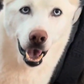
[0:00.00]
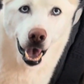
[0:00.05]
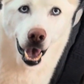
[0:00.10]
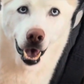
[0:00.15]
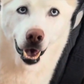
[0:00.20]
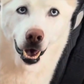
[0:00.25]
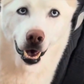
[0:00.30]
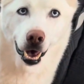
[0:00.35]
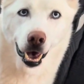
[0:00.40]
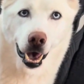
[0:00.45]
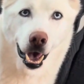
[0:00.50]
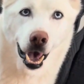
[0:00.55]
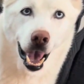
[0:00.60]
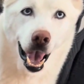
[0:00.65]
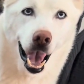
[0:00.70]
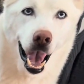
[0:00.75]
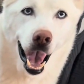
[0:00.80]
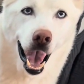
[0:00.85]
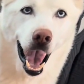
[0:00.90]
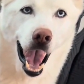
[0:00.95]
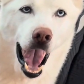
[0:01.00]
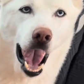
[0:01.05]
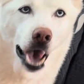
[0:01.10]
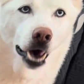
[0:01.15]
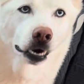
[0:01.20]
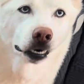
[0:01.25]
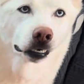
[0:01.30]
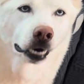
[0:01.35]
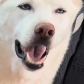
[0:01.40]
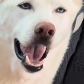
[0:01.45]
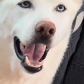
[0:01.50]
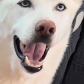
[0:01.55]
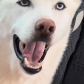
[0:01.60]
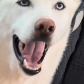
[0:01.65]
I am noticing